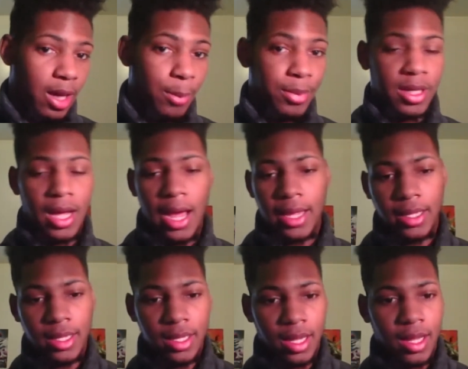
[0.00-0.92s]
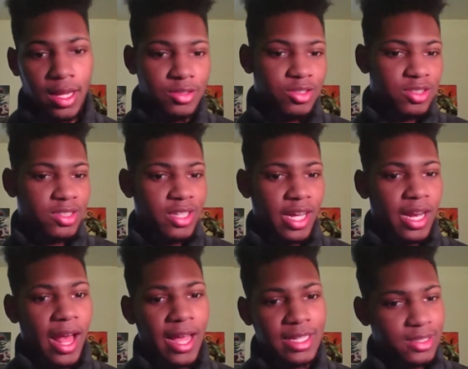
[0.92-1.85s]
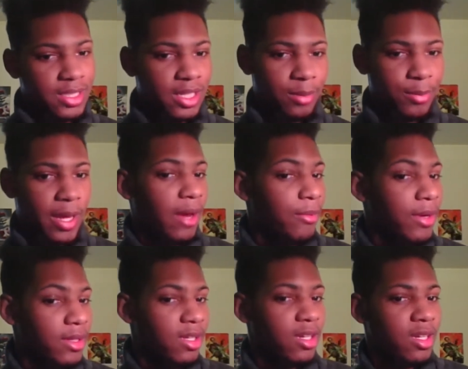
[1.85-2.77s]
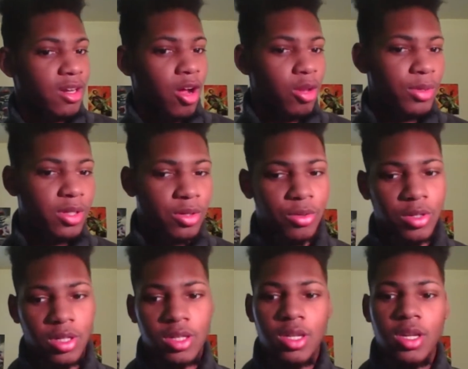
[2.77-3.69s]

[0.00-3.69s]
I play hockey. As you can see, I got a hockey stick in the back right there, all the way in the corner.